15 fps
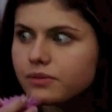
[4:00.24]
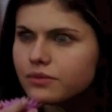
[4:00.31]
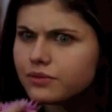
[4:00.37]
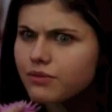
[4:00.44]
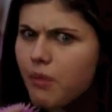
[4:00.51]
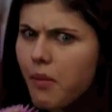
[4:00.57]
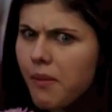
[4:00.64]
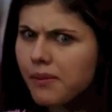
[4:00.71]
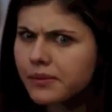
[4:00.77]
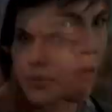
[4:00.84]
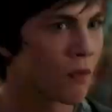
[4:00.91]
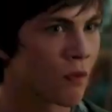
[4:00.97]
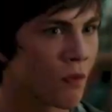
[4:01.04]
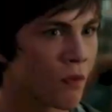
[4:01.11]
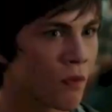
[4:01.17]

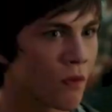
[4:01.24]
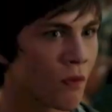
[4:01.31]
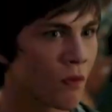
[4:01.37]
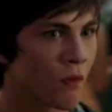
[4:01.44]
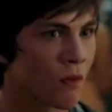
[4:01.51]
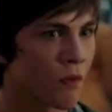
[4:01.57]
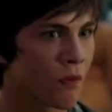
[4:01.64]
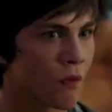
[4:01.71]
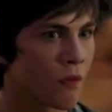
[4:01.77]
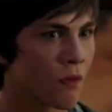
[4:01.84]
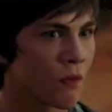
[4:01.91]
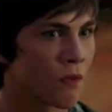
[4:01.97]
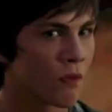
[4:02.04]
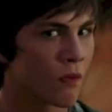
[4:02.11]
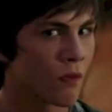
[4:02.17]

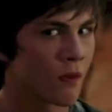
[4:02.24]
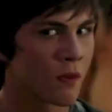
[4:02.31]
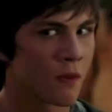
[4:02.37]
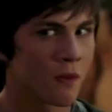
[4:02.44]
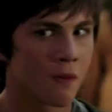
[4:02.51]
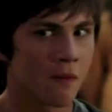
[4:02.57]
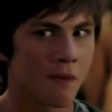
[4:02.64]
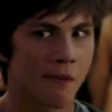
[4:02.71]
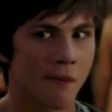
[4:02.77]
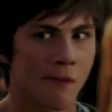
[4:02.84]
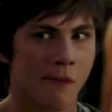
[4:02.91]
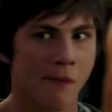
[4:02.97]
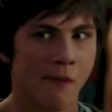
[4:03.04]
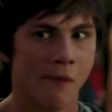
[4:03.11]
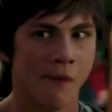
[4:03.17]

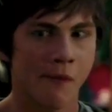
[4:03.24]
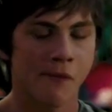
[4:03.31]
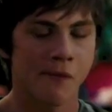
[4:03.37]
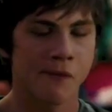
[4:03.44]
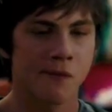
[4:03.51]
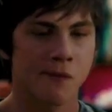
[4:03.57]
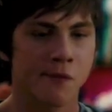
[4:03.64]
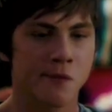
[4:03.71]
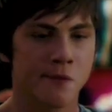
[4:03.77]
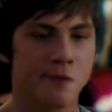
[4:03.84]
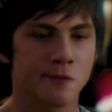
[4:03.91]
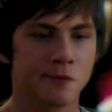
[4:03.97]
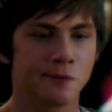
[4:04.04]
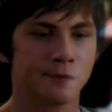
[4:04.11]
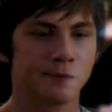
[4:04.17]

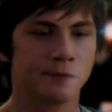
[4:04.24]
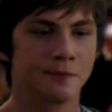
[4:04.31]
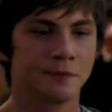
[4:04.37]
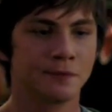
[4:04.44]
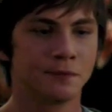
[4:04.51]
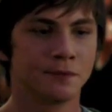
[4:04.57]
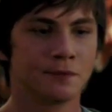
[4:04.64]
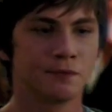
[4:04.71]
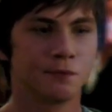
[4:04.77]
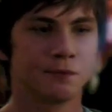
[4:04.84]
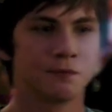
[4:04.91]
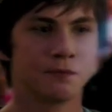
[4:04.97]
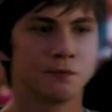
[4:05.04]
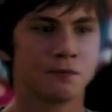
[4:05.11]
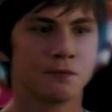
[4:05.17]

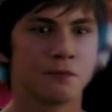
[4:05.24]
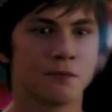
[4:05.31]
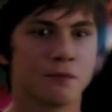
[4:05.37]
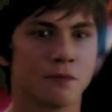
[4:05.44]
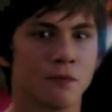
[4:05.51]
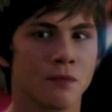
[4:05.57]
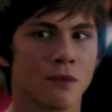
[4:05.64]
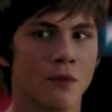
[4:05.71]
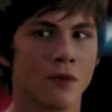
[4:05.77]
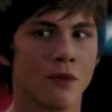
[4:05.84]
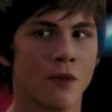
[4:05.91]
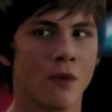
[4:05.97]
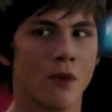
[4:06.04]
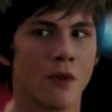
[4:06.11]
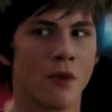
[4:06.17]

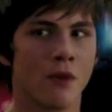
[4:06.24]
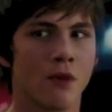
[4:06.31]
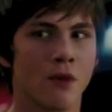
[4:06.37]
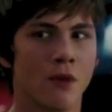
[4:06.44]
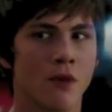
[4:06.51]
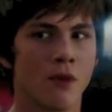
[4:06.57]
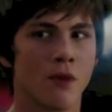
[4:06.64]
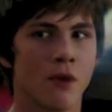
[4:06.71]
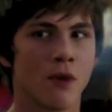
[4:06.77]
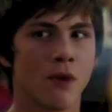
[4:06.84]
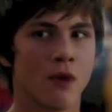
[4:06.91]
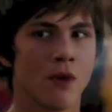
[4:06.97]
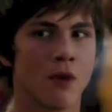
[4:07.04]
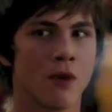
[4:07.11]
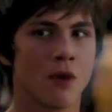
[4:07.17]

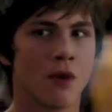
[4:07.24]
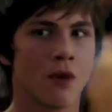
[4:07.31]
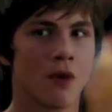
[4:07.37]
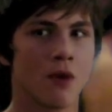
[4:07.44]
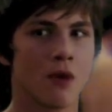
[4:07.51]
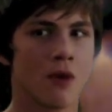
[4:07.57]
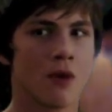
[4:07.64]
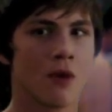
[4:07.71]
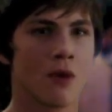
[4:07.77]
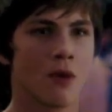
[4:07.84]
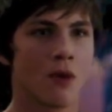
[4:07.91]
(silence)